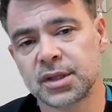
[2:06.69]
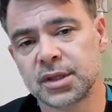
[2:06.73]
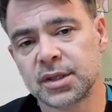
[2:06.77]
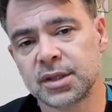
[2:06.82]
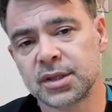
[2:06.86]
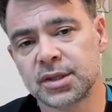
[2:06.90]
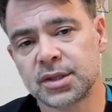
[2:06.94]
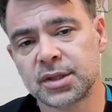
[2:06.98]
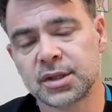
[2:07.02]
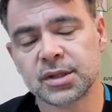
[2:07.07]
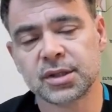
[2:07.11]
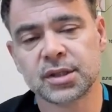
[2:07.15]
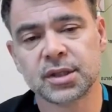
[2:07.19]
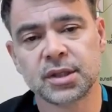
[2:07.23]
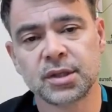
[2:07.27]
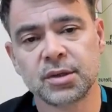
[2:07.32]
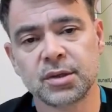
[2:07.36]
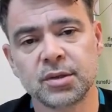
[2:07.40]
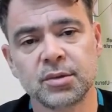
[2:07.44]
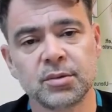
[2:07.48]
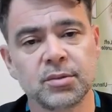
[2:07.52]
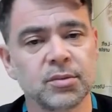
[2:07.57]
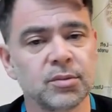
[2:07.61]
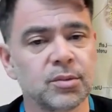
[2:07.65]
The other
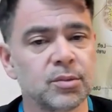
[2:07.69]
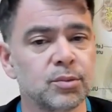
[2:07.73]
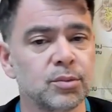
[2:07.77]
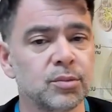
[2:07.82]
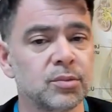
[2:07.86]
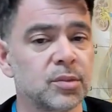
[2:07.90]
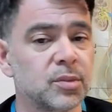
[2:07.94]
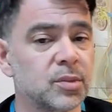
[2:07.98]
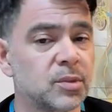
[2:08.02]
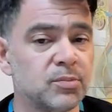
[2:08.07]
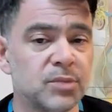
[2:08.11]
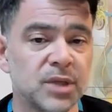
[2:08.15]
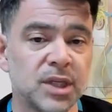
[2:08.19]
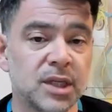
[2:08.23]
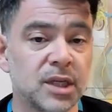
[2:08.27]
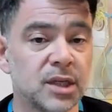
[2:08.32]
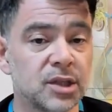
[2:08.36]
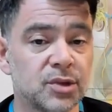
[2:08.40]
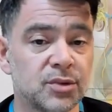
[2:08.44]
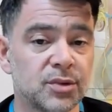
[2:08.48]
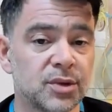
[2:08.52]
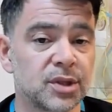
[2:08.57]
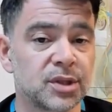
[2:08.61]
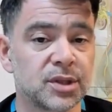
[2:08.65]
group was told, we
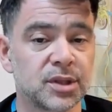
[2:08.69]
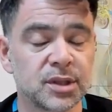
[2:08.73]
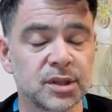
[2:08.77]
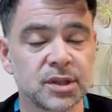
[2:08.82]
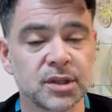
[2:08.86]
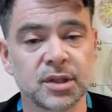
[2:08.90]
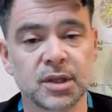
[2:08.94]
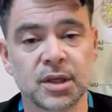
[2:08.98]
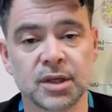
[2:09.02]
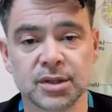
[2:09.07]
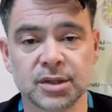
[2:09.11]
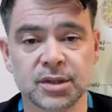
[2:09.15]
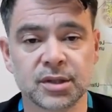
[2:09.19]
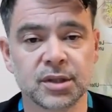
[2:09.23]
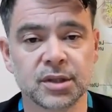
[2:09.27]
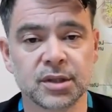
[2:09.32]
will give you medicine